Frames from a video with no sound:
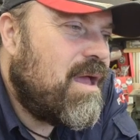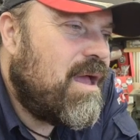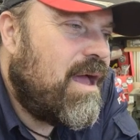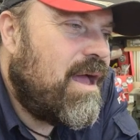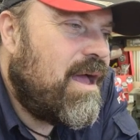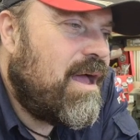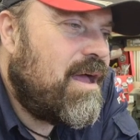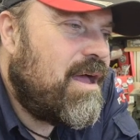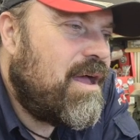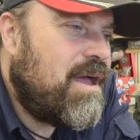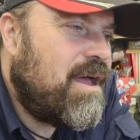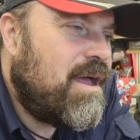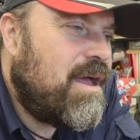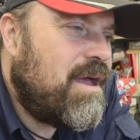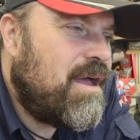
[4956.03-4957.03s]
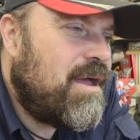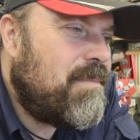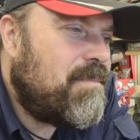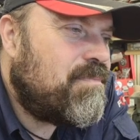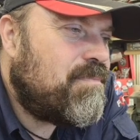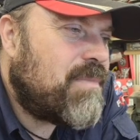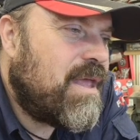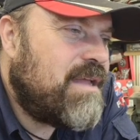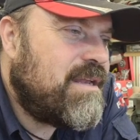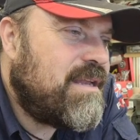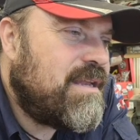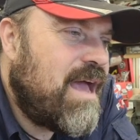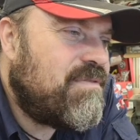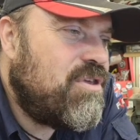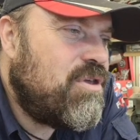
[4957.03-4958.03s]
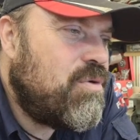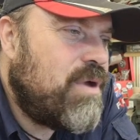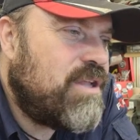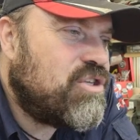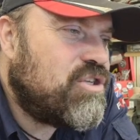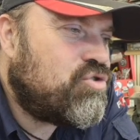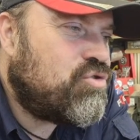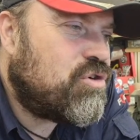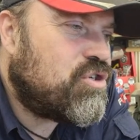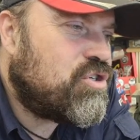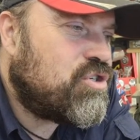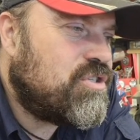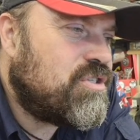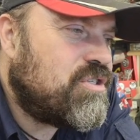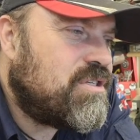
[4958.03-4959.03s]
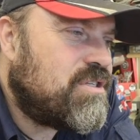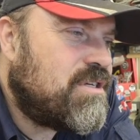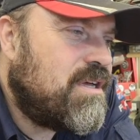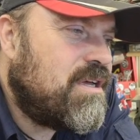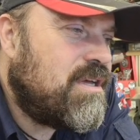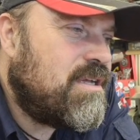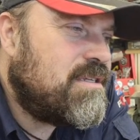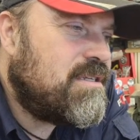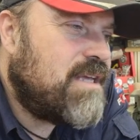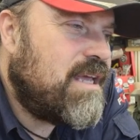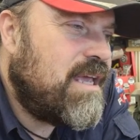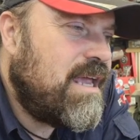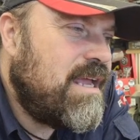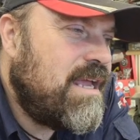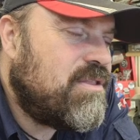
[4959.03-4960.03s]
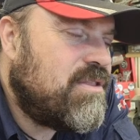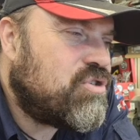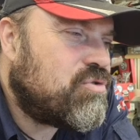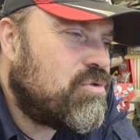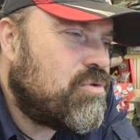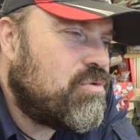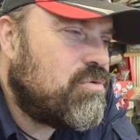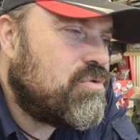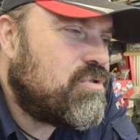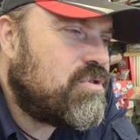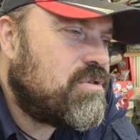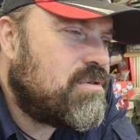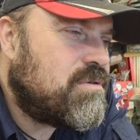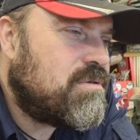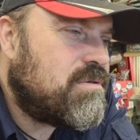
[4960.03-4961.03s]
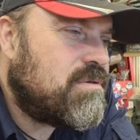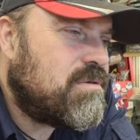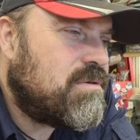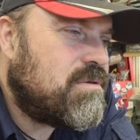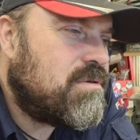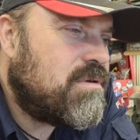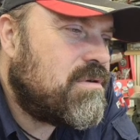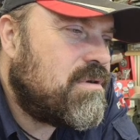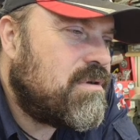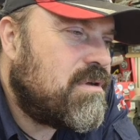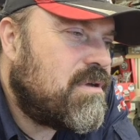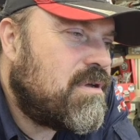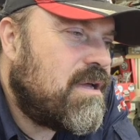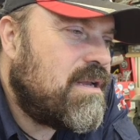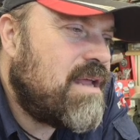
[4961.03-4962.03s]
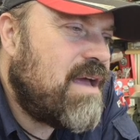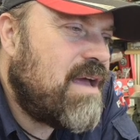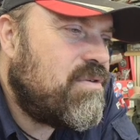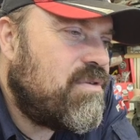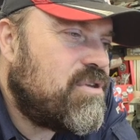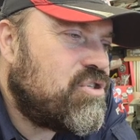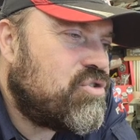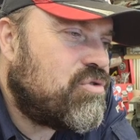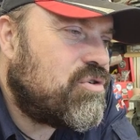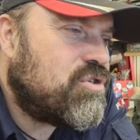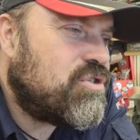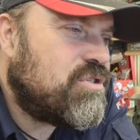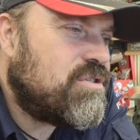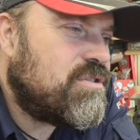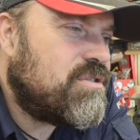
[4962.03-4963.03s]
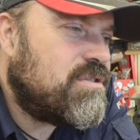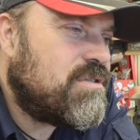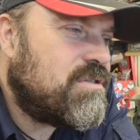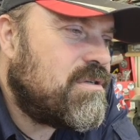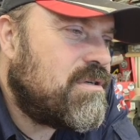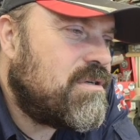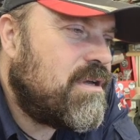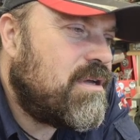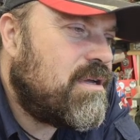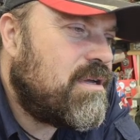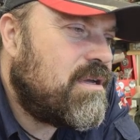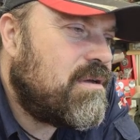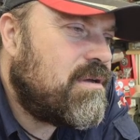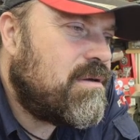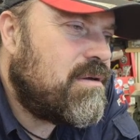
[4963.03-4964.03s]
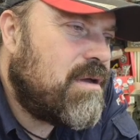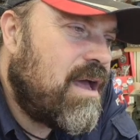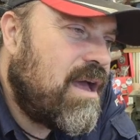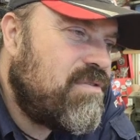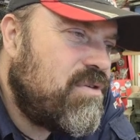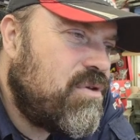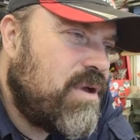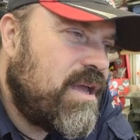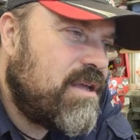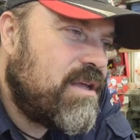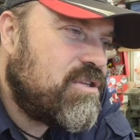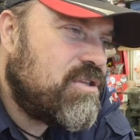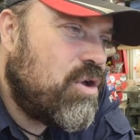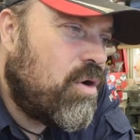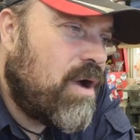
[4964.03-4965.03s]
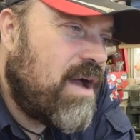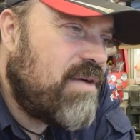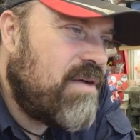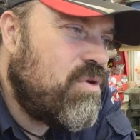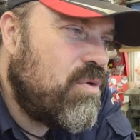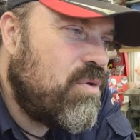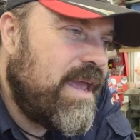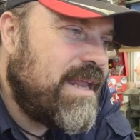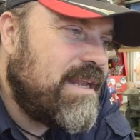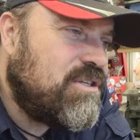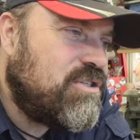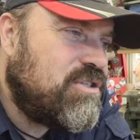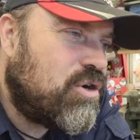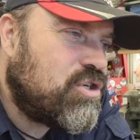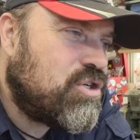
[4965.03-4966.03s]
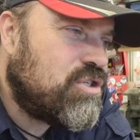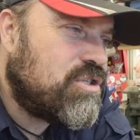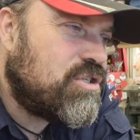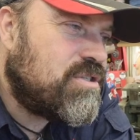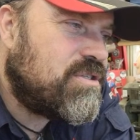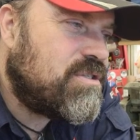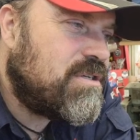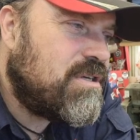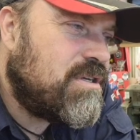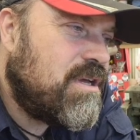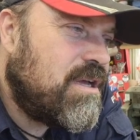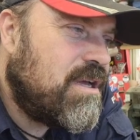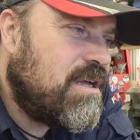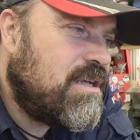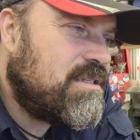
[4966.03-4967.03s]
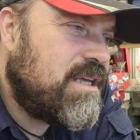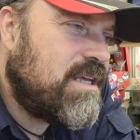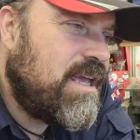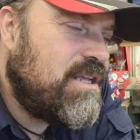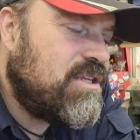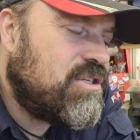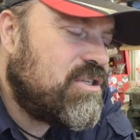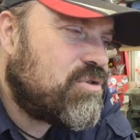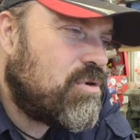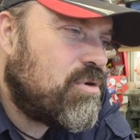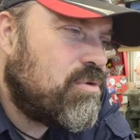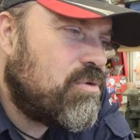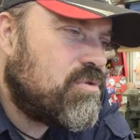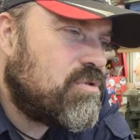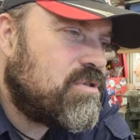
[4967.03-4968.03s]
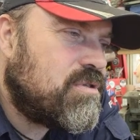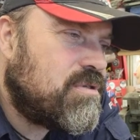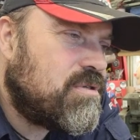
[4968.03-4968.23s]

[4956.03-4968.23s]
And have you instructions to heat the screws? And have you instructions? Have you inductions to heat screws?